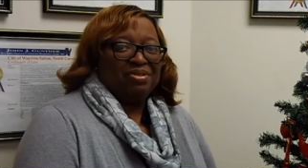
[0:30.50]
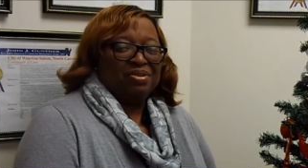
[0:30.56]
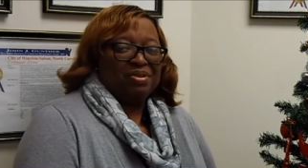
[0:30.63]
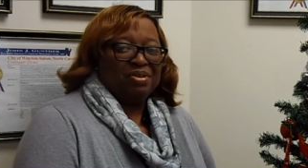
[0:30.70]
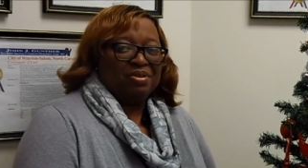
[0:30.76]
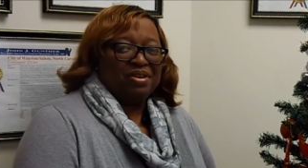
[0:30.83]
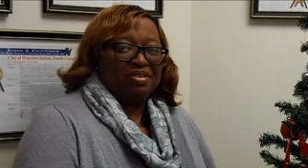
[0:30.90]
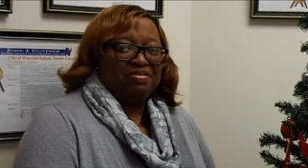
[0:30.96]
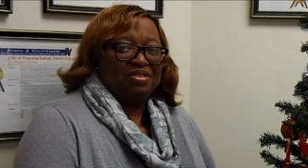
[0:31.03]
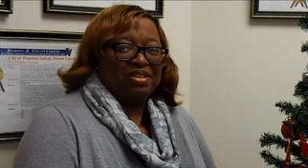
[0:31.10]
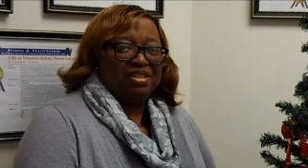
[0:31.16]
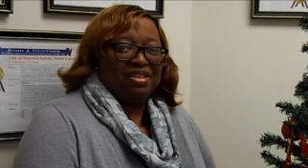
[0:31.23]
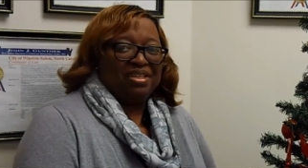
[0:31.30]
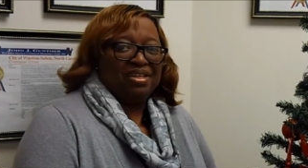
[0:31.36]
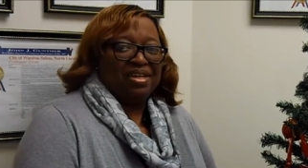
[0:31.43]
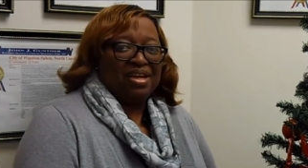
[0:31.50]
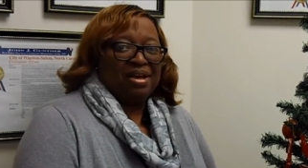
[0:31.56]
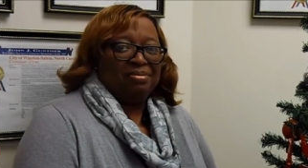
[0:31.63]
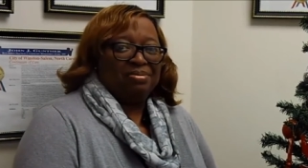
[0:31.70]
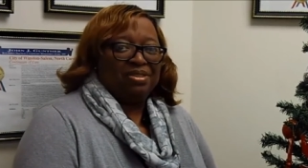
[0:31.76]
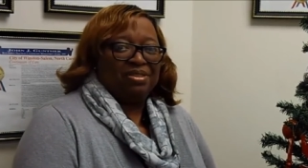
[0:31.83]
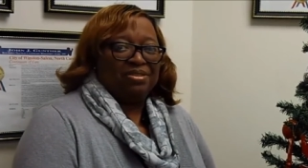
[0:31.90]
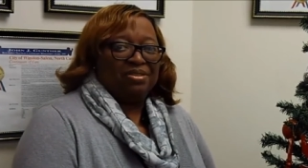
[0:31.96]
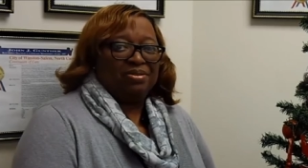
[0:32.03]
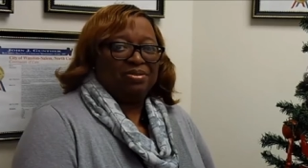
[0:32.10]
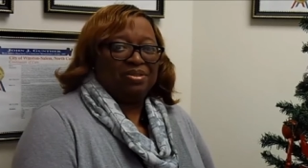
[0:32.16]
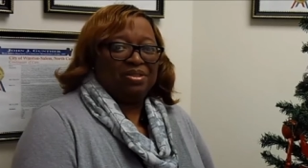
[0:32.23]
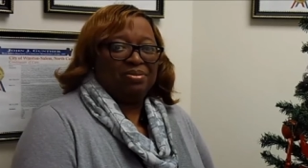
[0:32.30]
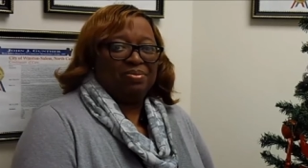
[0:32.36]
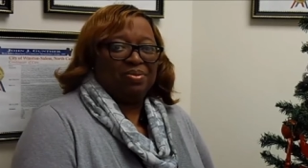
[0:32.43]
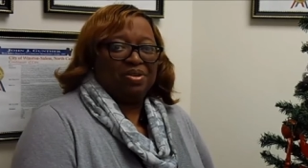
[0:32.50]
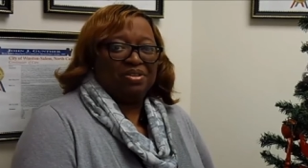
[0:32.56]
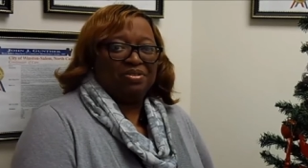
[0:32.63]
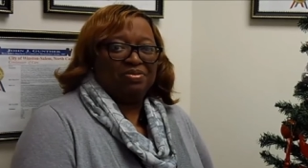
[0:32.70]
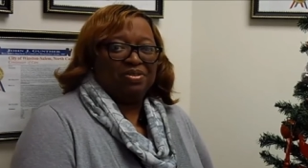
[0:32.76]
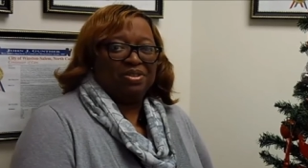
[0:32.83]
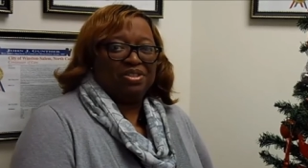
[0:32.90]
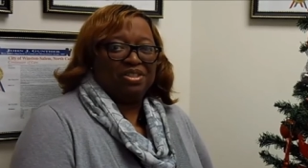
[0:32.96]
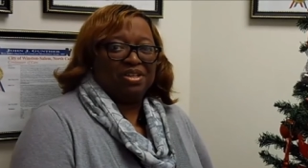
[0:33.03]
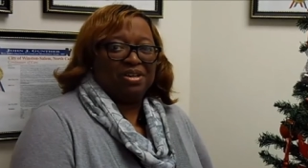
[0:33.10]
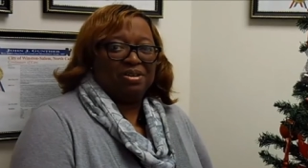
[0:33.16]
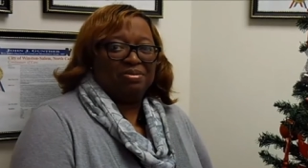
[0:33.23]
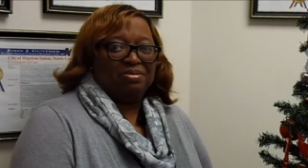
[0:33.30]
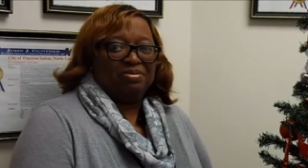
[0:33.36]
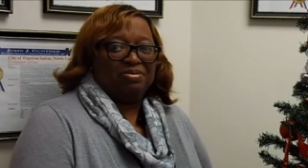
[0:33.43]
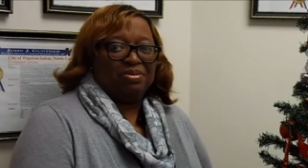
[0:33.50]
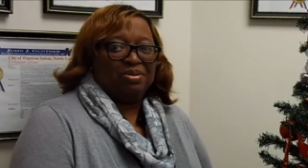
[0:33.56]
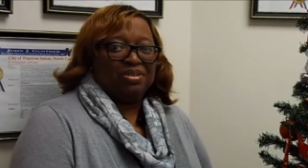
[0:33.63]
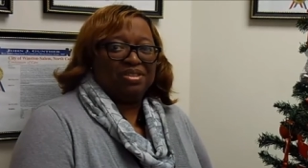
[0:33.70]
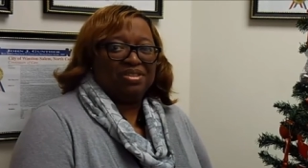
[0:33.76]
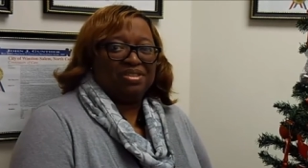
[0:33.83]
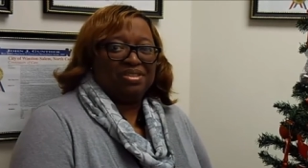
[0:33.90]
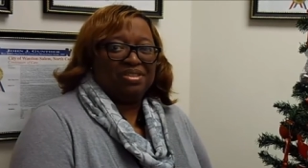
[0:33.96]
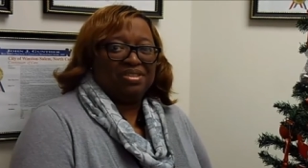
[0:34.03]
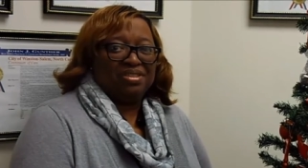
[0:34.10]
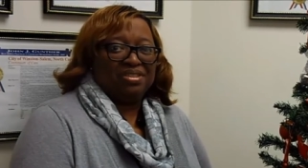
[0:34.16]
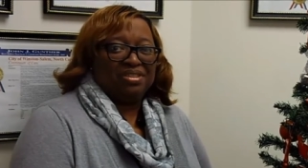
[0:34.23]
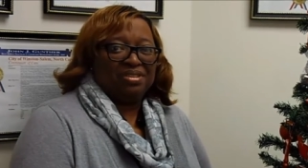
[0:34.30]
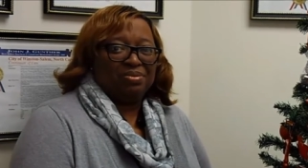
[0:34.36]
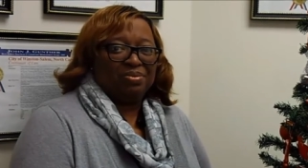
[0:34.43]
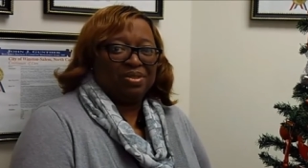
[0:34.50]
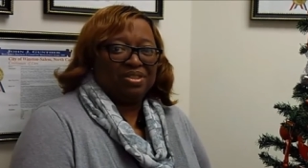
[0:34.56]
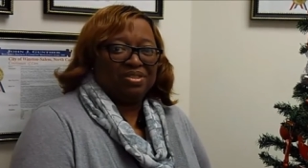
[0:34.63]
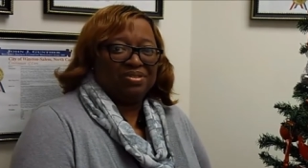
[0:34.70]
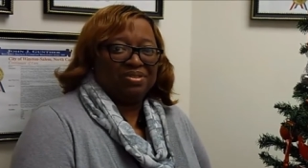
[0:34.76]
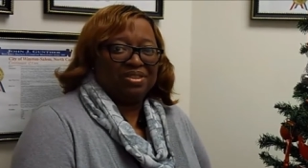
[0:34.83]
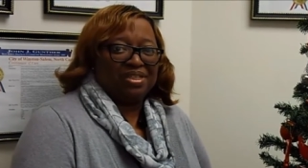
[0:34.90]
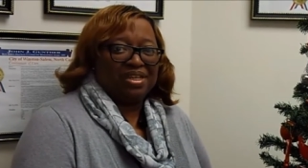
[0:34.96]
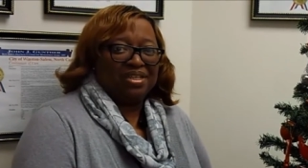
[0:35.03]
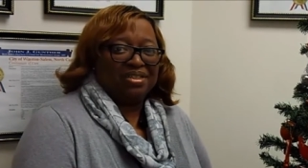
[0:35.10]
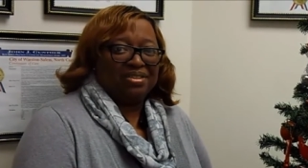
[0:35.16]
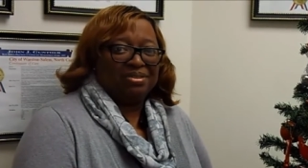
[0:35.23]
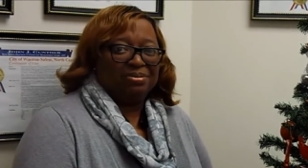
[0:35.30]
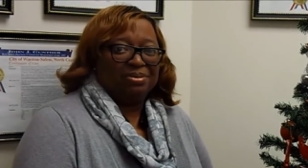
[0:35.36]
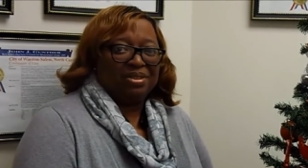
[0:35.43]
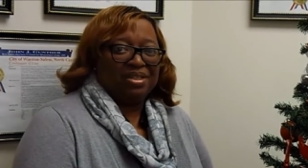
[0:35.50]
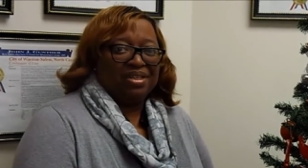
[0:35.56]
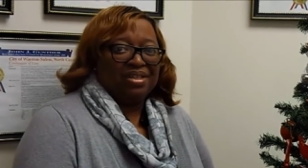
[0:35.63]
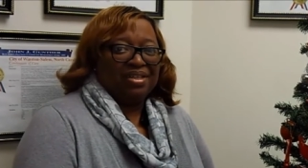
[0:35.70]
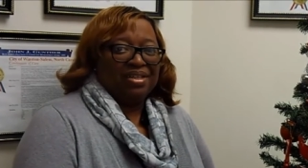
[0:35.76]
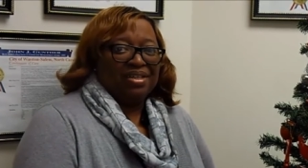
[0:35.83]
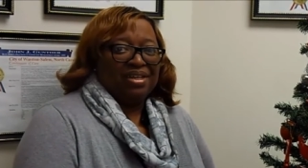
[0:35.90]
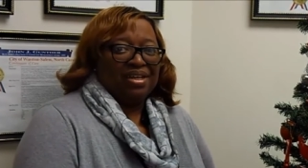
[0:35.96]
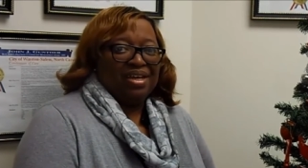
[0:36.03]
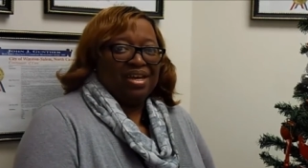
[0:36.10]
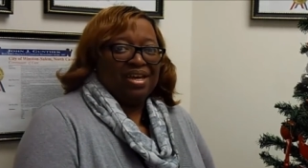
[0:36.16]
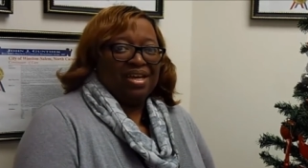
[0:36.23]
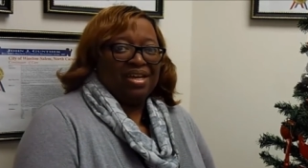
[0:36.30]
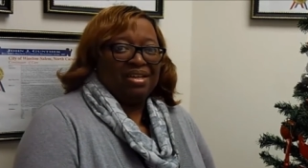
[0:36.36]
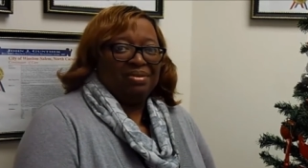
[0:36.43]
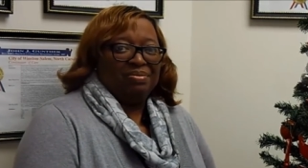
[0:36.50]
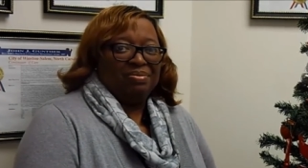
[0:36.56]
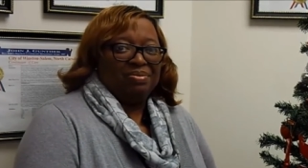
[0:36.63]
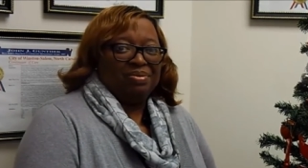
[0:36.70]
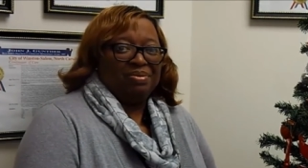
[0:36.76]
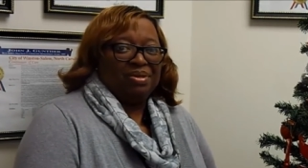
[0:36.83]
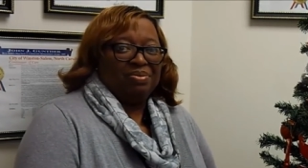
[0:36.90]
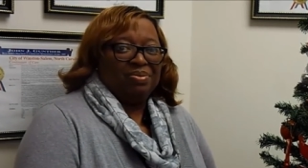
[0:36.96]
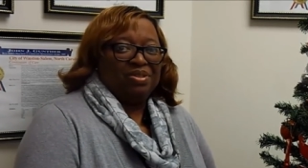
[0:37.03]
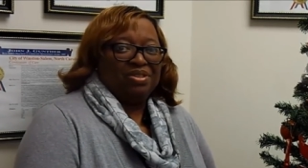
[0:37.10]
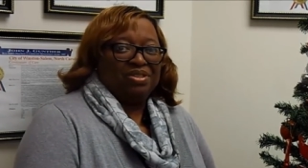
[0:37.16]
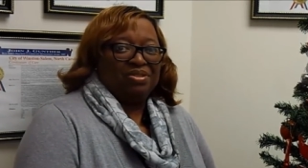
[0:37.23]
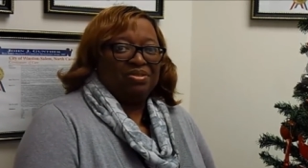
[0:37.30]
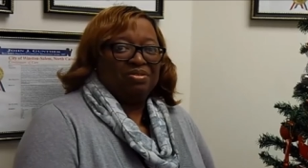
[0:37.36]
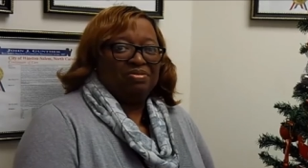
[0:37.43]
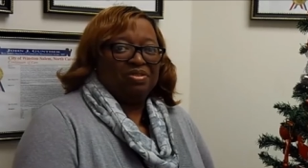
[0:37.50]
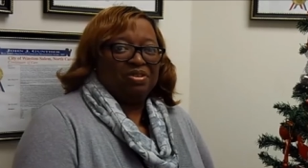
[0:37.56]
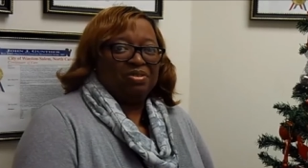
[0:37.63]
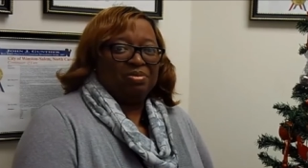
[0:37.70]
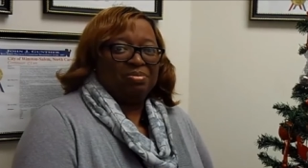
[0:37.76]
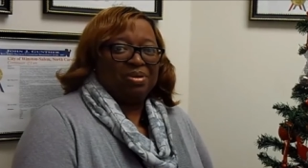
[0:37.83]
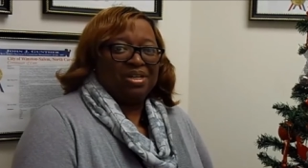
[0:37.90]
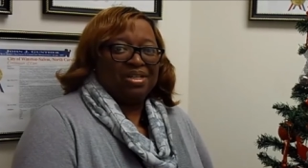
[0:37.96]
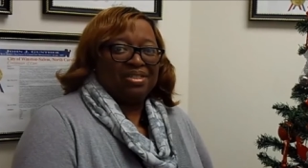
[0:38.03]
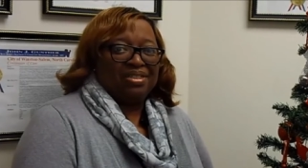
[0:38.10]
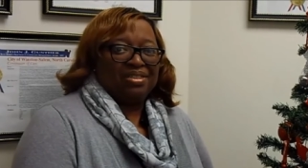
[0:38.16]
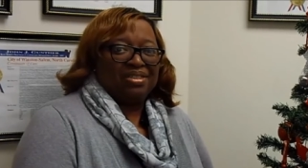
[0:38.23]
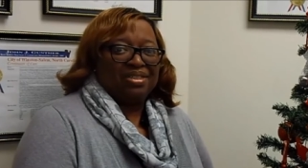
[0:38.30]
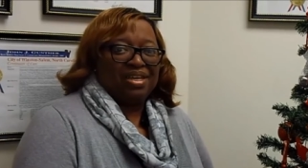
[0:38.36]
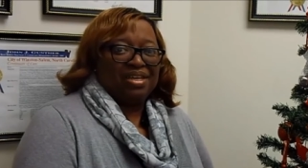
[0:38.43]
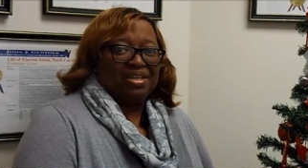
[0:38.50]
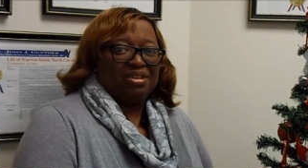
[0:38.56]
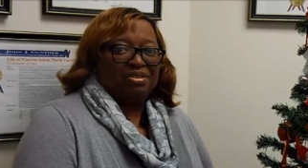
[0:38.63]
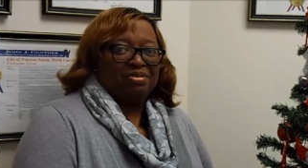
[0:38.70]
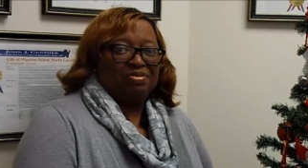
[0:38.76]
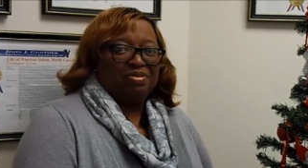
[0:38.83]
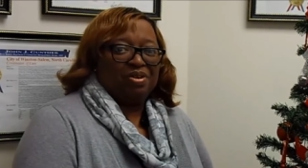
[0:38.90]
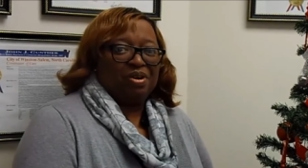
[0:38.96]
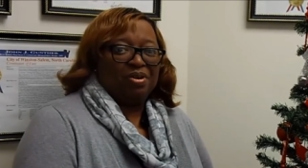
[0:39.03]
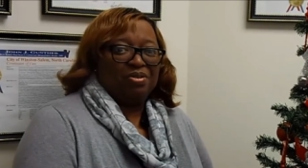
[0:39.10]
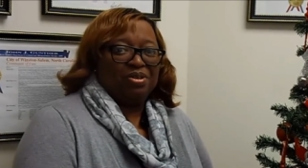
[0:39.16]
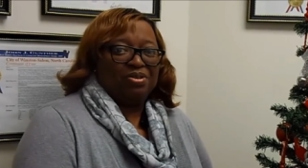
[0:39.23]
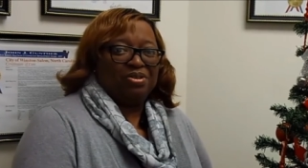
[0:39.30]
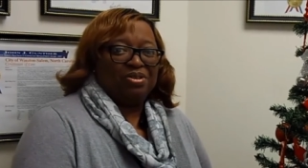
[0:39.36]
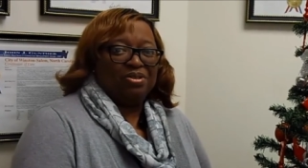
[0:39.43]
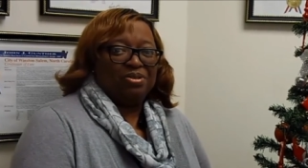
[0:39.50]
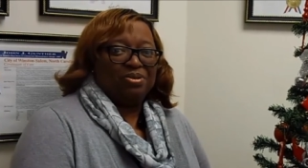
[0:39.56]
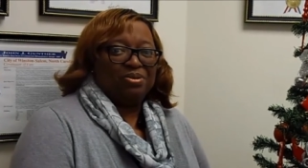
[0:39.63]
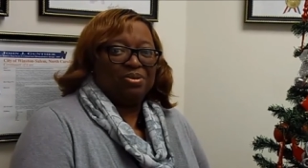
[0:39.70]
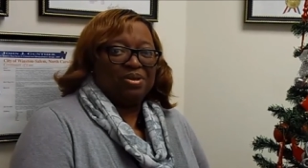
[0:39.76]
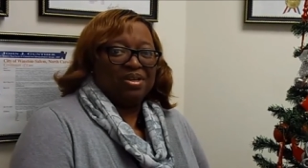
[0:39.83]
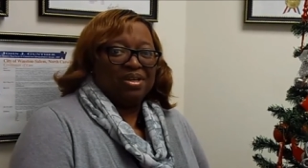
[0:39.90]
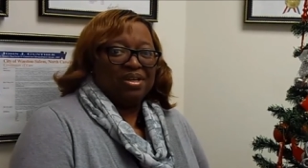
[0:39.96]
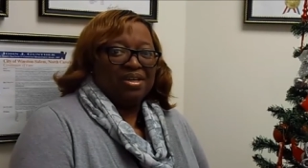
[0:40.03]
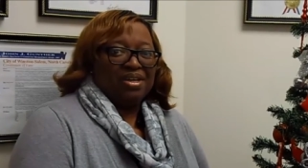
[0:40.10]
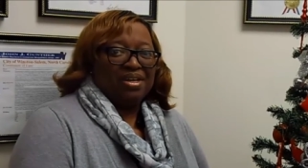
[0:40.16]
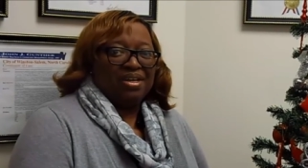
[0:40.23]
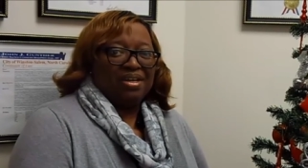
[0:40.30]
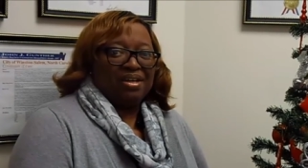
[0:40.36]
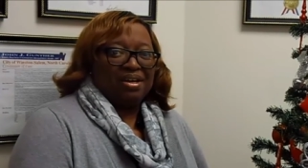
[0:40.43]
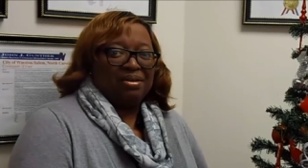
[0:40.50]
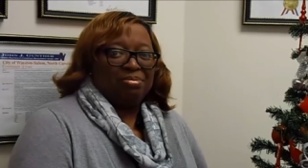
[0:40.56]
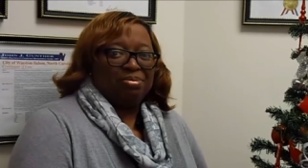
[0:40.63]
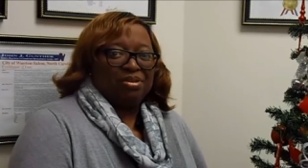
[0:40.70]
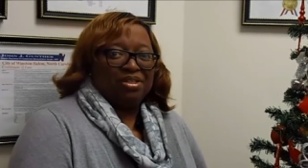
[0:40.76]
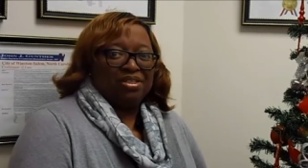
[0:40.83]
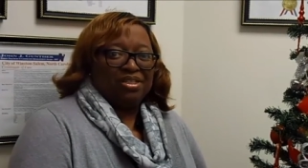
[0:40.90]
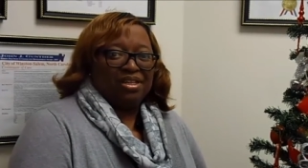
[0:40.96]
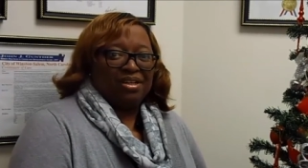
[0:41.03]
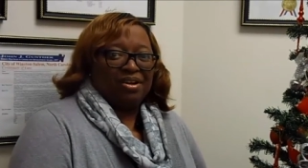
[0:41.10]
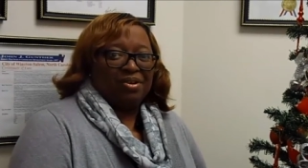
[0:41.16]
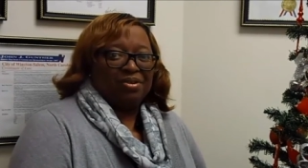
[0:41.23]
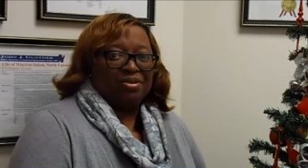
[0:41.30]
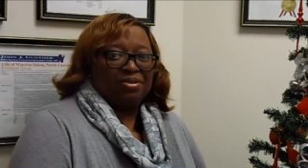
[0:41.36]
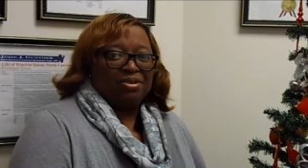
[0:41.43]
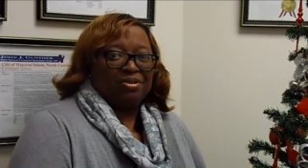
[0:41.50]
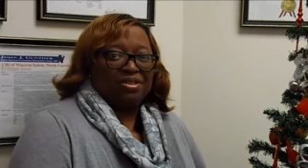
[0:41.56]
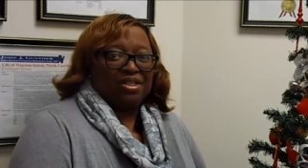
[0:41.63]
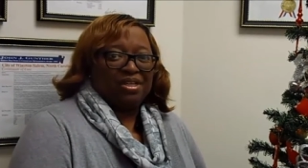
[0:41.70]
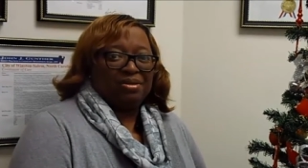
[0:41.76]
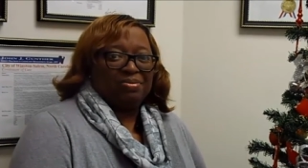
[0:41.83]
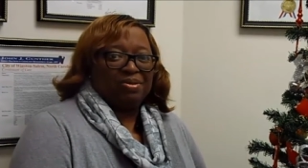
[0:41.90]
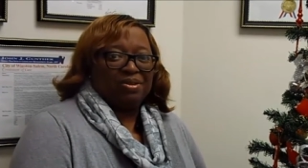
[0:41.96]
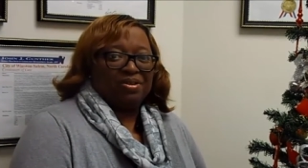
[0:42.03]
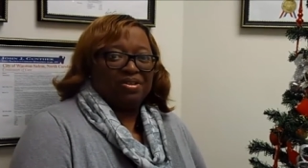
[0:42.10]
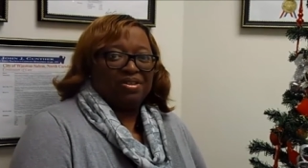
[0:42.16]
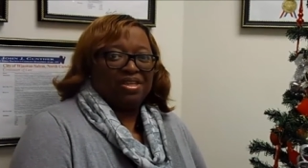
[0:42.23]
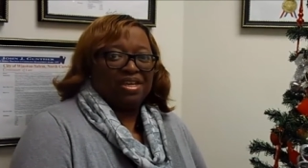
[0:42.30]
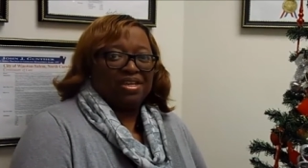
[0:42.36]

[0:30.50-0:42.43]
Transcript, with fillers: You all have done an absolutely wonderful job for the citizens of Winston-Salem, and we wish you the very best. Thank you for all you do and I appreciate all your teamwork.